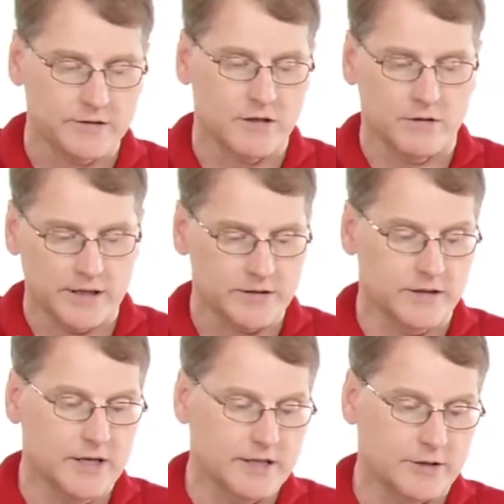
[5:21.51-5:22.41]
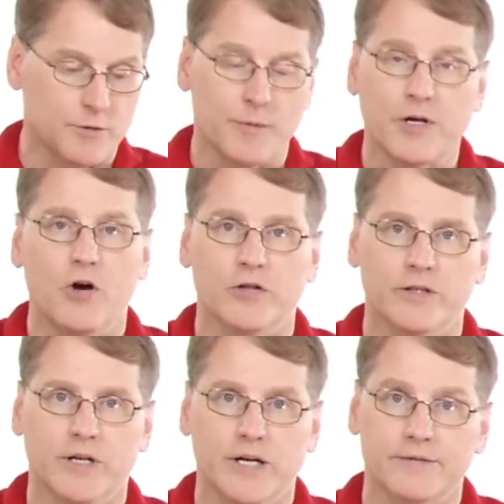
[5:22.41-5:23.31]
So that's what we call
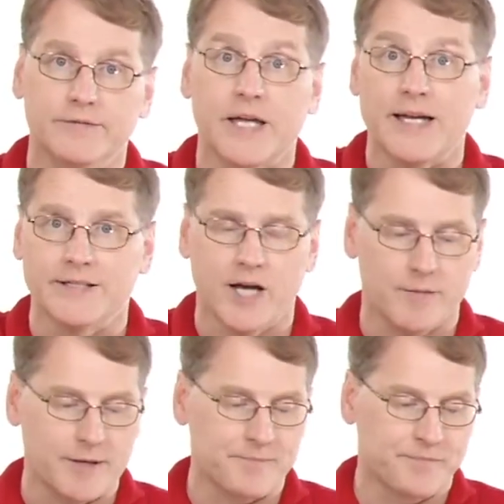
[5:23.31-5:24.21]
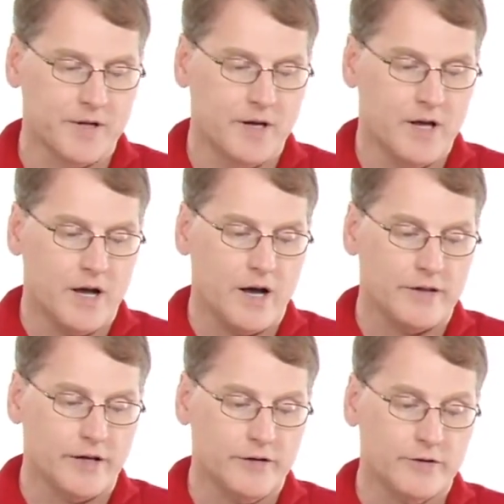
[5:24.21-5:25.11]
gate timing.
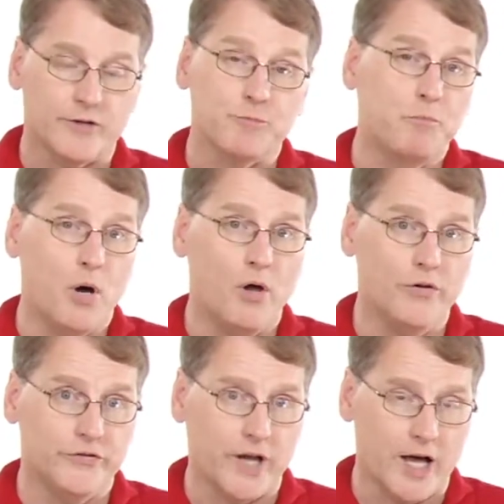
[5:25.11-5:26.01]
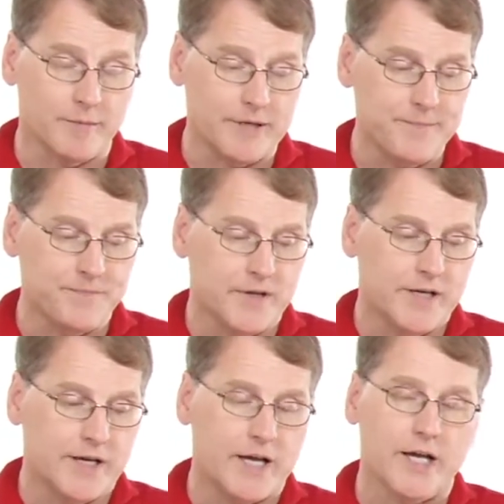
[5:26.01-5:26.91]
The other is pulse timing.
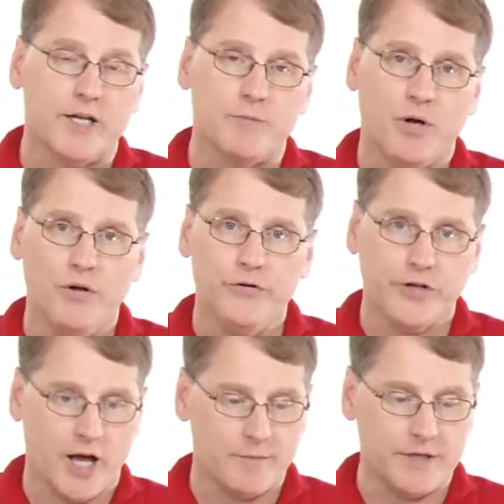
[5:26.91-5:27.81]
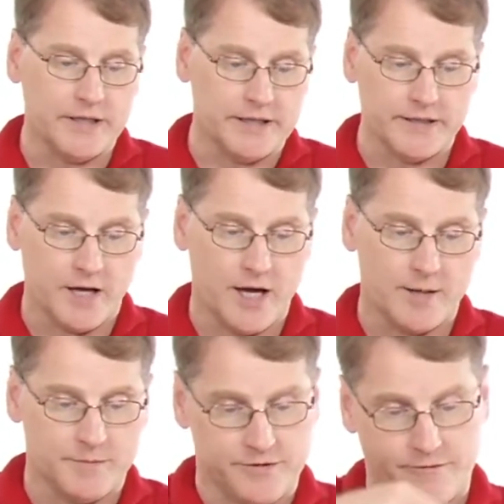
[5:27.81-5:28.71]
And pulse timing, it
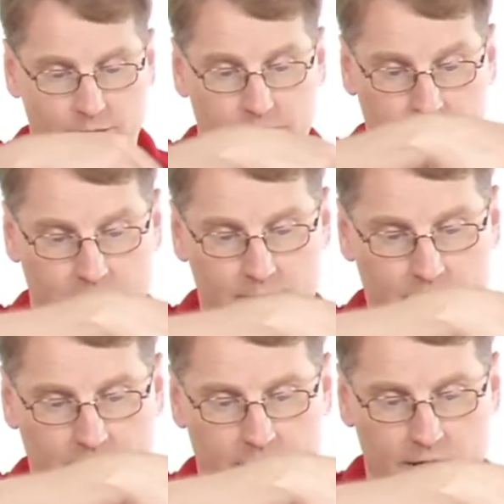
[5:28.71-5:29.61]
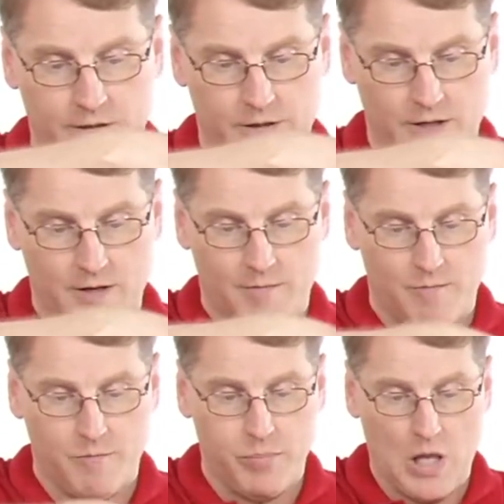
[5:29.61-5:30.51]
times from the time that it is
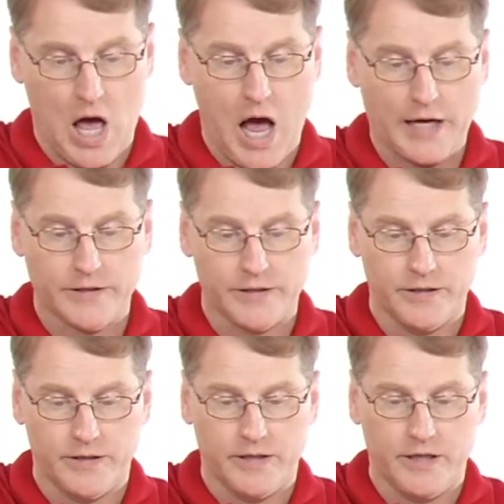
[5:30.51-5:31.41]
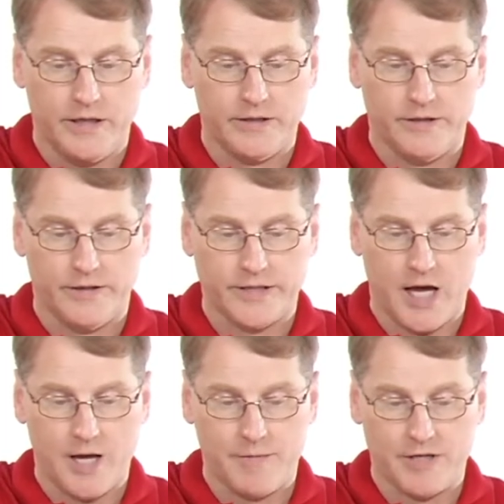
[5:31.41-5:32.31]
blocked until the
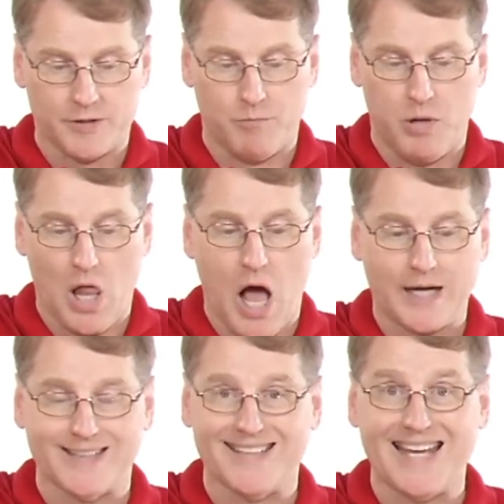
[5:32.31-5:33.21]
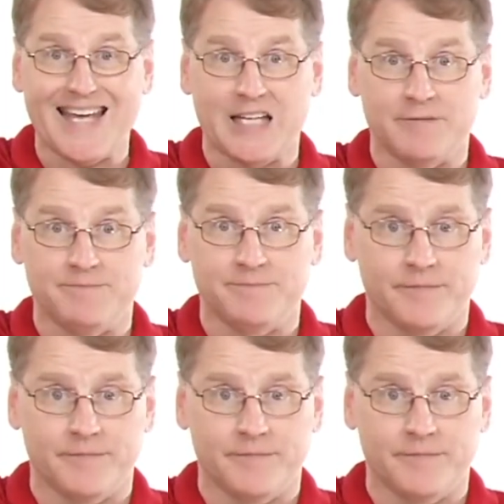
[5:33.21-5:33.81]
time it is blocked again.